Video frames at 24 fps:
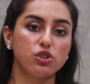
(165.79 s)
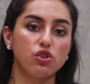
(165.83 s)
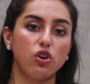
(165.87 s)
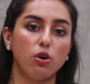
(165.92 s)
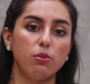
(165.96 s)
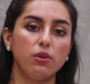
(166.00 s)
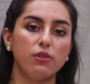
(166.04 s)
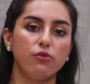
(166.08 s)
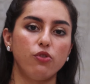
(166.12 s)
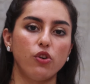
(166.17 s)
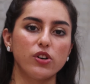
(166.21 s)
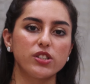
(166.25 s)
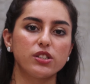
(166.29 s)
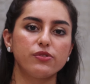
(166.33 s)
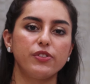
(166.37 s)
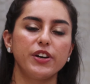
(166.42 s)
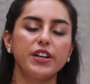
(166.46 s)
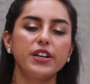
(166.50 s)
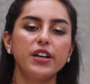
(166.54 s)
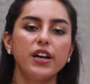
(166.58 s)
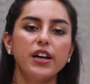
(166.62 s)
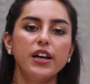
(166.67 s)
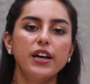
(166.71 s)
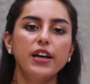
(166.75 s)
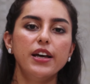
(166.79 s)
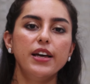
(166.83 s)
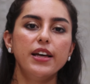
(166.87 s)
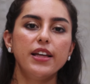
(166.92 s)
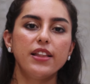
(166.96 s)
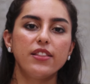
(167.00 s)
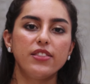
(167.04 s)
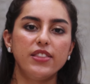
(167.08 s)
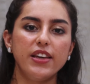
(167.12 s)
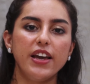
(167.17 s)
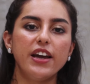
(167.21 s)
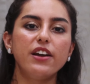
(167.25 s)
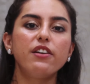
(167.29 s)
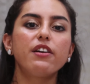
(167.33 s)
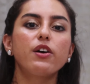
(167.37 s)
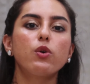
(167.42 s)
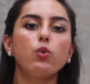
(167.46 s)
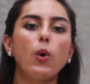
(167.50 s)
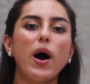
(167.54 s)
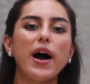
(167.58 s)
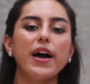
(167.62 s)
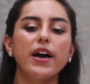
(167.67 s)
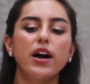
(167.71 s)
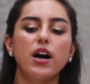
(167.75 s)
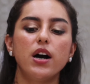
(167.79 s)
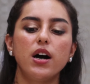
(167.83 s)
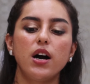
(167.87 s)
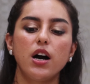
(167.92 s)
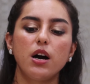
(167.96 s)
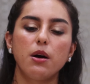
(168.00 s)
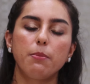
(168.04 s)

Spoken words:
ascorbyl phosphate, they require